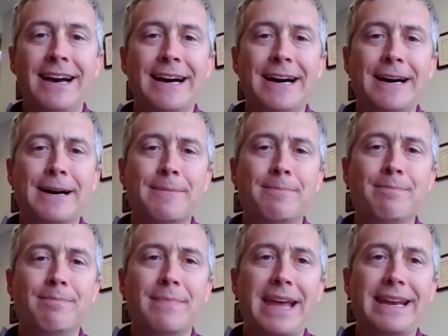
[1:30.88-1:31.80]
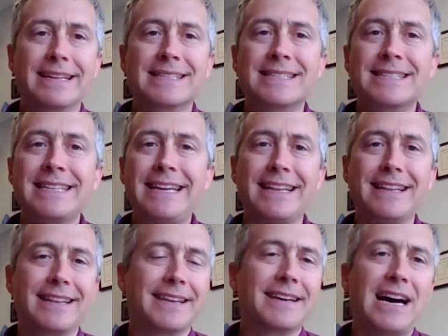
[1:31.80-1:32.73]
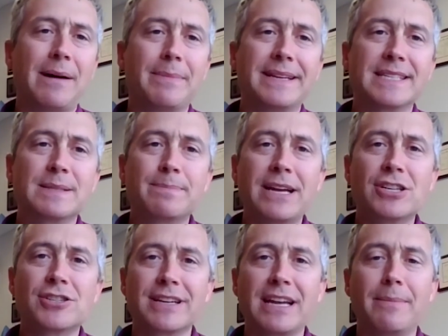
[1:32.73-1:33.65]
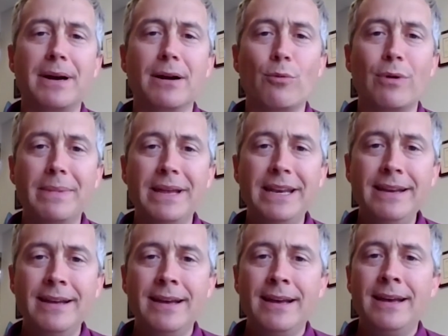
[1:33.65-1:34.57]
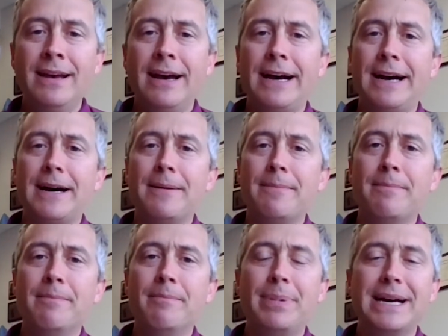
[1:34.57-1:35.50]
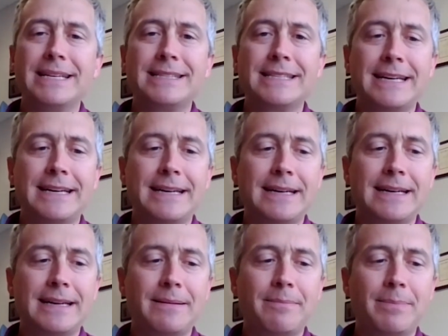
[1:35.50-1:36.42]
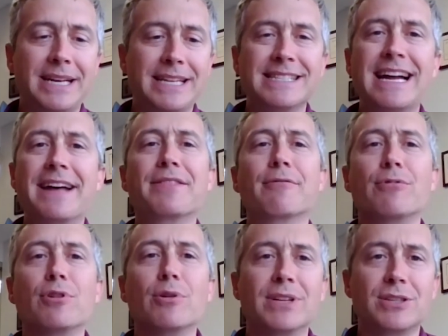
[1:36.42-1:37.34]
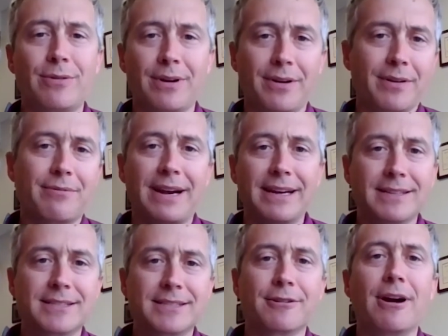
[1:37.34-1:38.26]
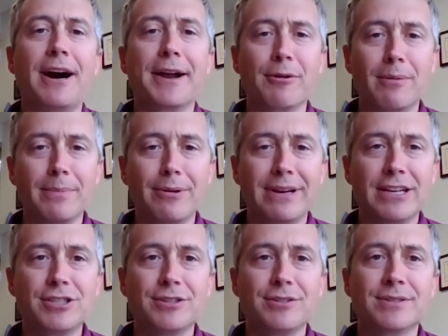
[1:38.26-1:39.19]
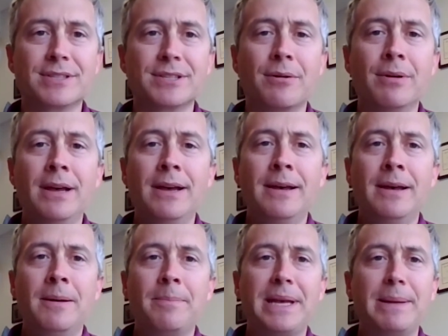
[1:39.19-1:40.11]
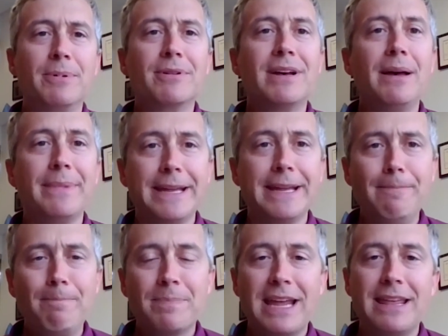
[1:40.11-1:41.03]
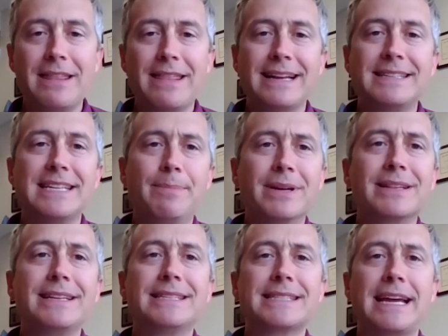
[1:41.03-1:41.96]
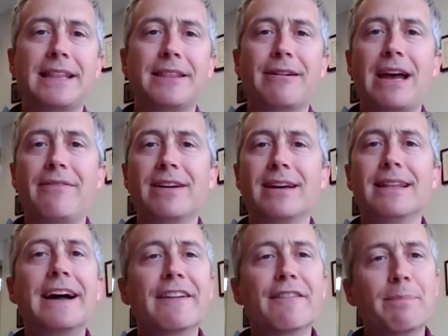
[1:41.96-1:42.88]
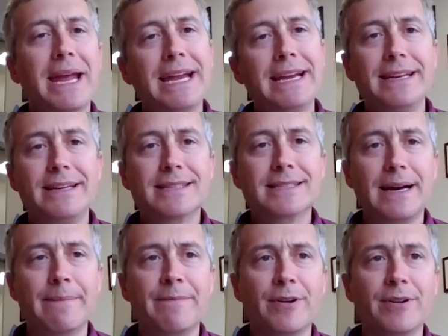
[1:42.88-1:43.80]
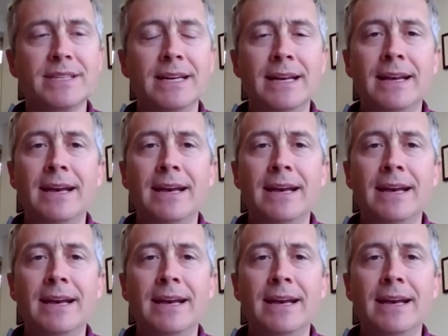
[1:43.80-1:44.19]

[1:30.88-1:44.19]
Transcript: and exceedingly common, especially among women. But it's not the rheumatoid arthritis or autoimmune issues. So people come in and they typically say they're having a lot of pain and discomfort,